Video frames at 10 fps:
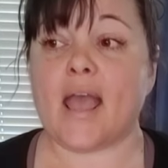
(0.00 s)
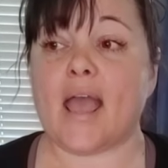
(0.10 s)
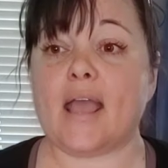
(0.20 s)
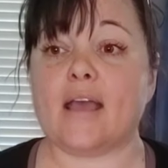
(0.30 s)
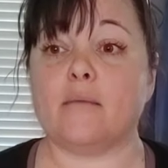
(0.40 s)

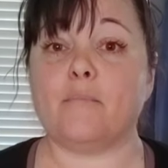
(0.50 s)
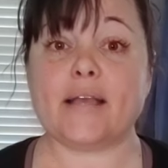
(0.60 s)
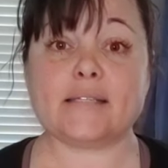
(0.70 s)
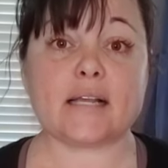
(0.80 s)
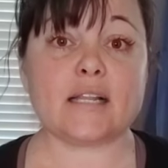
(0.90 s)
And
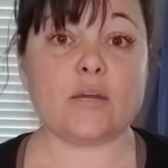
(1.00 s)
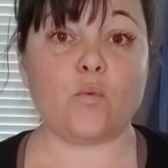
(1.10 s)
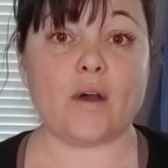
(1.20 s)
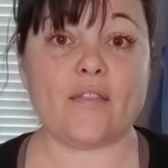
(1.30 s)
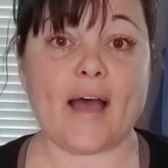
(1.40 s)
basically
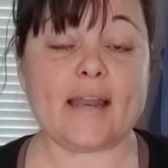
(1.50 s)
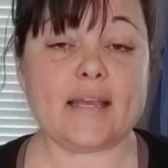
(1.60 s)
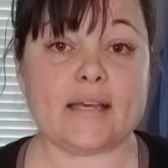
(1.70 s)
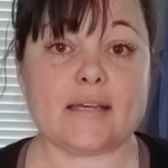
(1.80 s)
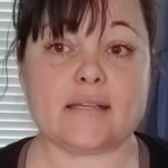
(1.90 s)
what that
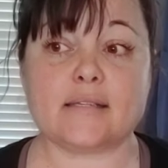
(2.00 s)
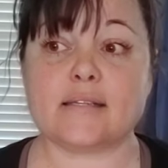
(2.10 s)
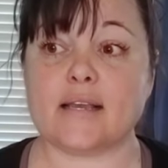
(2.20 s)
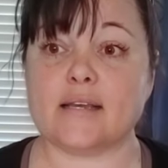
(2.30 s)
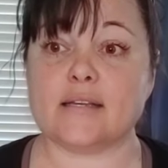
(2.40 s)

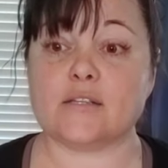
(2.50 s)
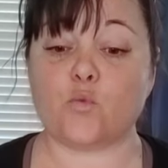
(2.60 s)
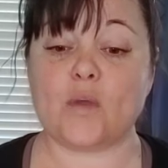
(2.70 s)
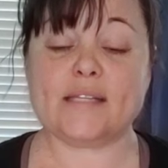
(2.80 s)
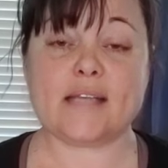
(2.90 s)
is
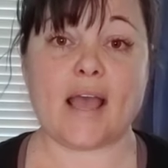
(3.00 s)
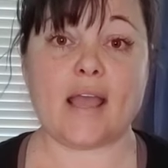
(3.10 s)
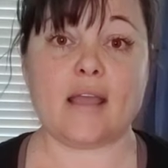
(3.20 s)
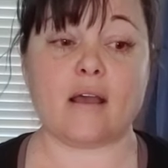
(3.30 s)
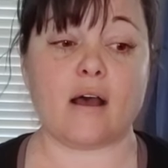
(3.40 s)
we
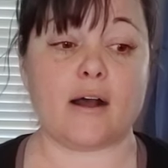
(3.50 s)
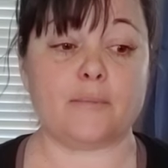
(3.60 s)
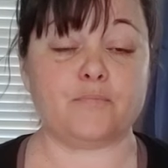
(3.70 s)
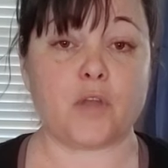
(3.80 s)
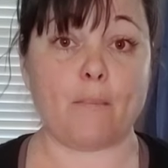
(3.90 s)
take
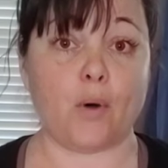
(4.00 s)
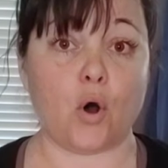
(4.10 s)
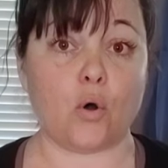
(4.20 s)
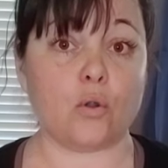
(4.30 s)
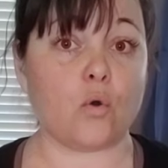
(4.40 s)
a
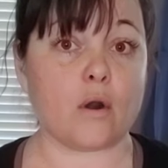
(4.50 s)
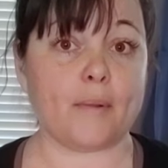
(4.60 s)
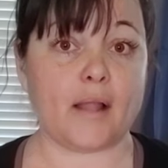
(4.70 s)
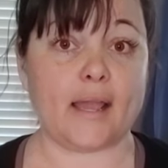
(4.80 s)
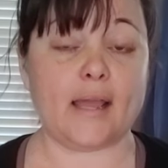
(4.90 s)
bowl or a
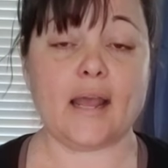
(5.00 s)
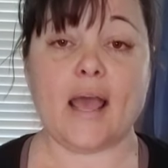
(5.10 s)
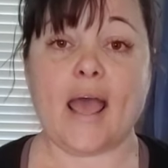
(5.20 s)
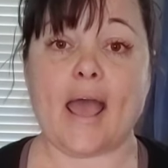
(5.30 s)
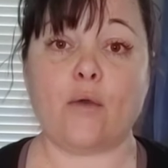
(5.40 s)
plate
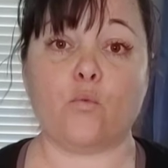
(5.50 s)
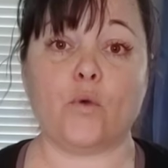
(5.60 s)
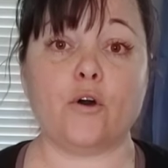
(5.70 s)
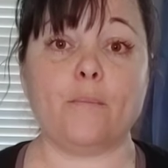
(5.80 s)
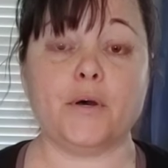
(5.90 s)
and
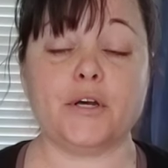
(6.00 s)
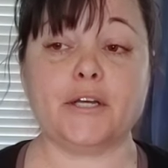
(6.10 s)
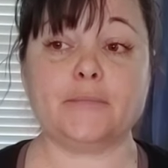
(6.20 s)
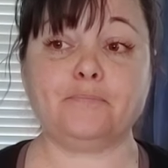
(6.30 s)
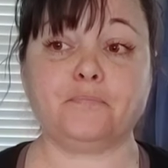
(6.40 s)
we'll
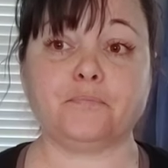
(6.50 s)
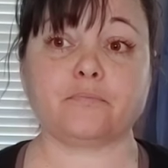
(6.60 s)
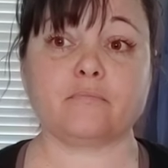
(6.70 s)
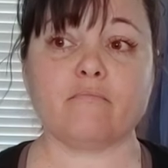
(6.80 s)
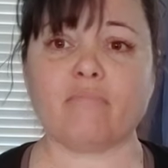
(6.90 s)
put
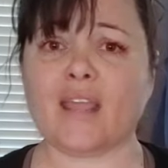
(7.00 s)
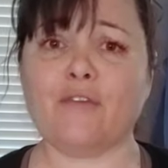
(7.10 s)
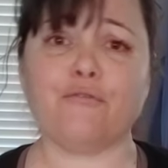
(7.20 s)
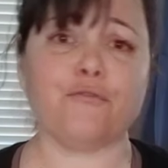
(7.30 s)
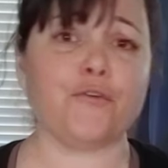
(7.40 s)

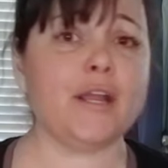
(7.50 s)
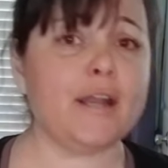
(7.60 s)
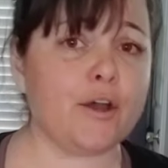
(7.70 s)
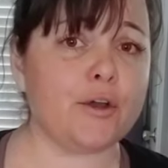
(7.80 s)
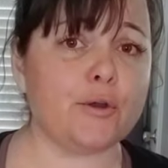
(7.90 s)

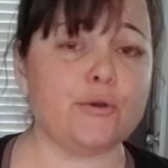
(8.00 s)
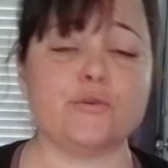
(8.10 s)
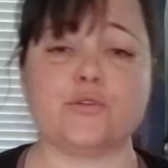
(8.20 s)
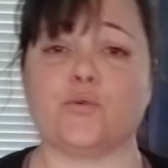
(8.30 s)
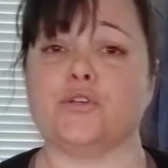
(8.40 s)

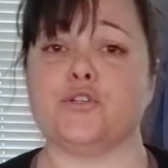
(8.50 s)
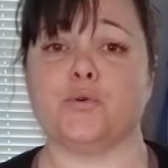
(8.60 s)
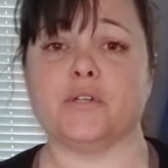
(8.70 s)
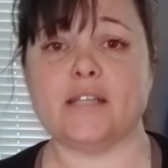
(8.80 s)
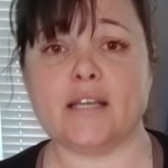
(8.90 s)
Fritos or
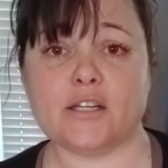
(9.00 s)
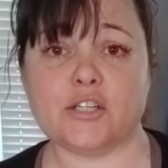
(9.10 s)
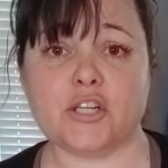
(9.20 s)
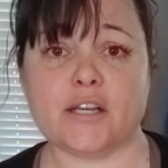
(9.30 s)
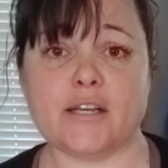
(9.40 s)
tortilla
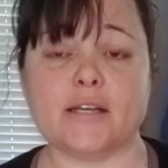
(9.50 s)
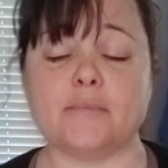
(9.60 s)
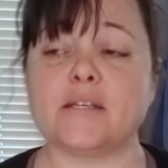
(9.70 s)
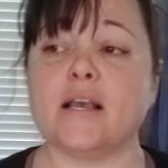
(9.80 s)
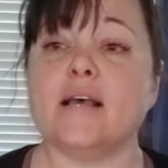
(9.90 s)

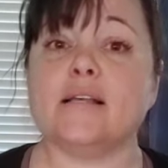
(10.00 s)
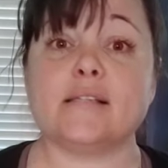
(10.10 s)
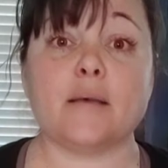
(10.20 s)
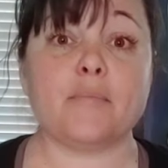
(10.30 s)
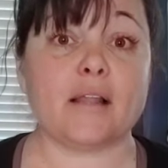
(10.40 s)
chips,
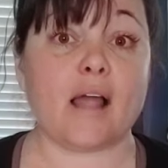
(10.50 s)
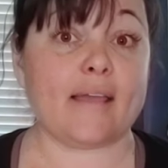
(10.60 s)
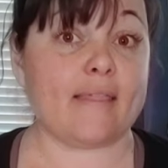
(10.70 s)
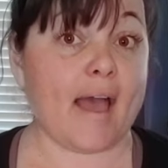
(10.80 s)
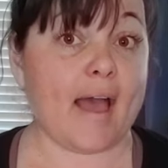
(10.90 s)
something
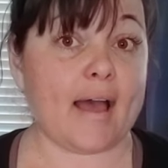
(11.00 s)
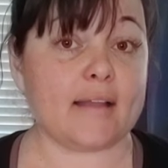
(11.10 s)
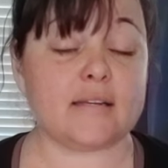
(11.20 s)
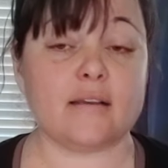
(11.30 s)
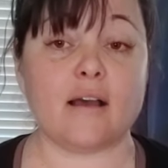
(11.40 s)
like
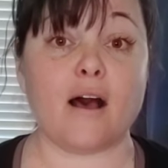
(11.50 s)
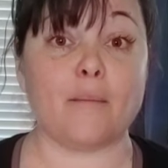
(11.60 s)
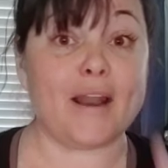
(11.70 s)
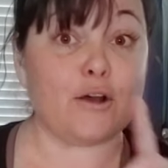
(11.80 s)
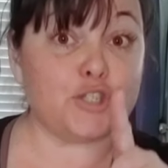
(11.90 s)
that.
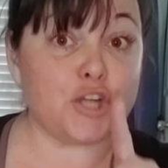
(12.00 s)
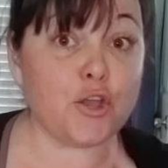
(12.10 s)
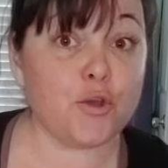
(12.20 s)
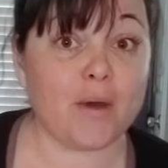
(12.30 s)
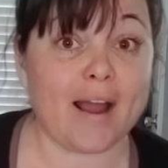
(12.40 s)
And I'll show
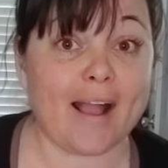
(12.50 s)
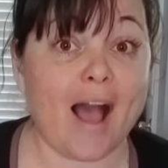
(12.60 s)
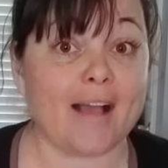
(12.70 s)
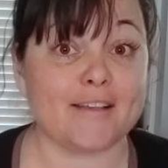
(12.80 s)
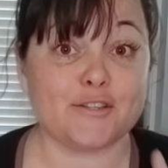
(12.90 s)
you what I
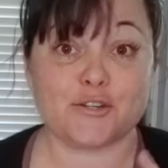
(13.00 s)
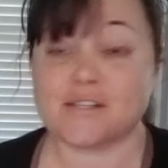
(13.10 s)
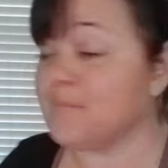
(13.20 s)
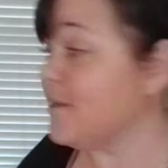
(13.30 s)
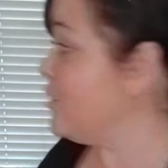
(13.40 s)
got because there's
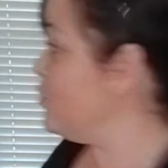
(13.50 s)
something